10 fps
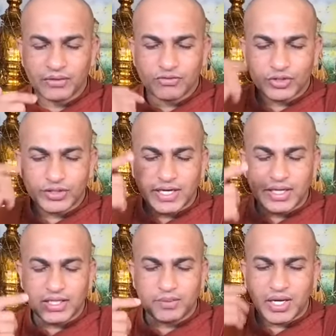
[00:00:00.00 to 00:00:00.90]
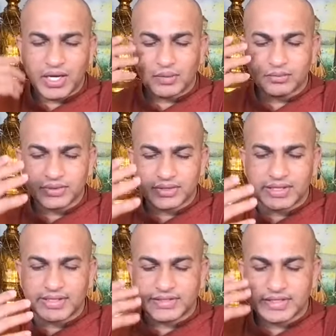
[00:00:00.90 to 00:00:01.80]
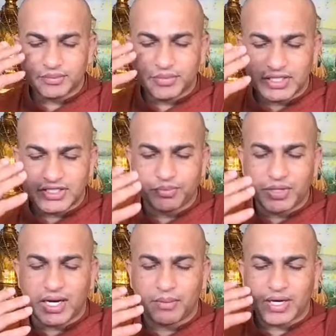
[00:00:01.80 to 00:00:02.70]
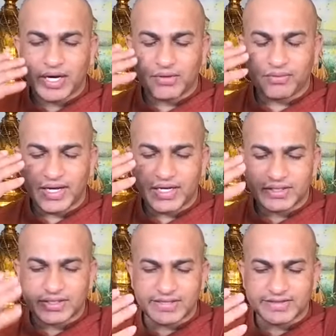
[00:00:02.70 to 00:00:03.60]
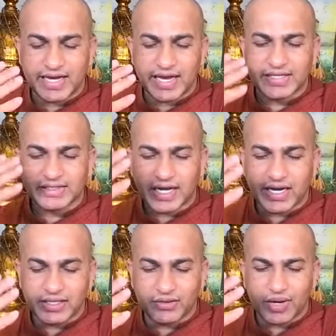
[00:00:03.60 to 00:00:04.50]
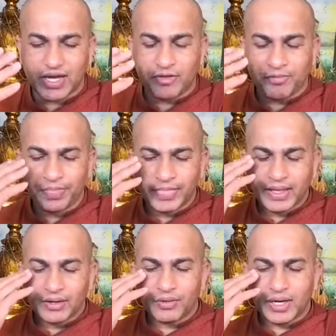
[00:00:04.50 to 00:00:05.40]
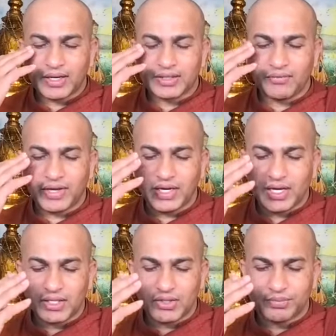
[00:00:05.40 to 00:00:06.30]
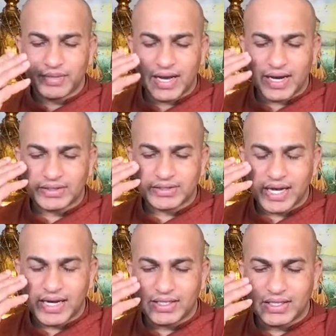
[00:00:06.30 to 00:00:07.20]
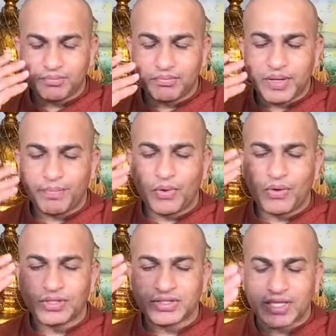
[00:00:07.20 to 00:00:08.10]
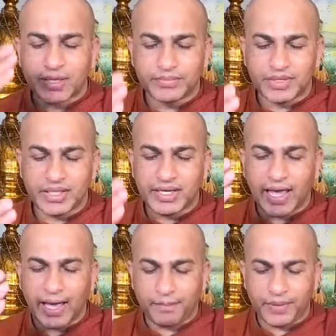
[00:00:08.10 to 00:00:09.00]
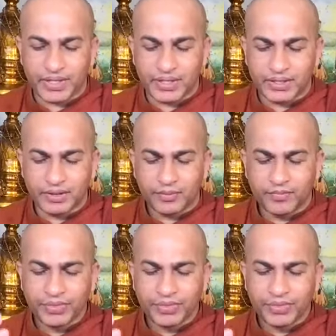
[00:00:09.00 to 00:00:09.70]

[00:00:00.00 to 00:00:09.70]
so then it becomes it's it's become kind of like a stress anxiety why at the very nature of the anxiety before something happen